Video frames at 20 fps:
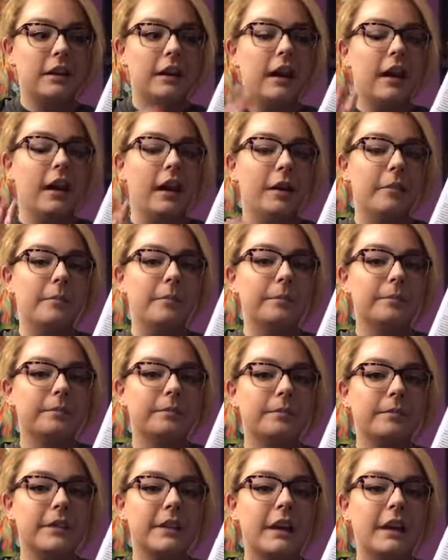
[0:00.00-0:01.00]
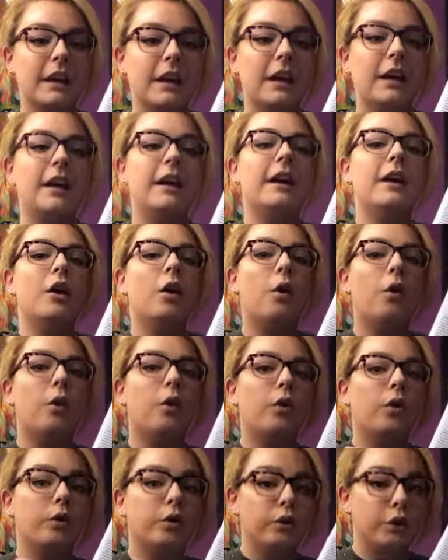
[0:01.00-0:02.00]
um,
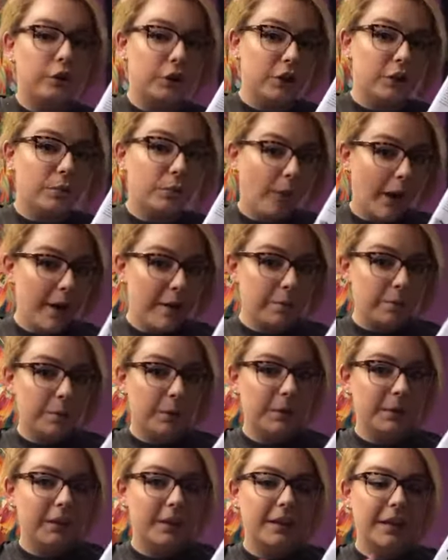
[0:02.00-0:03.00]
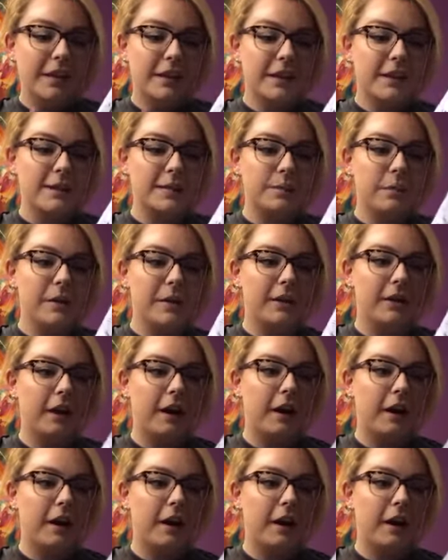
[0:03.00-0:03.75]
good rep in this book.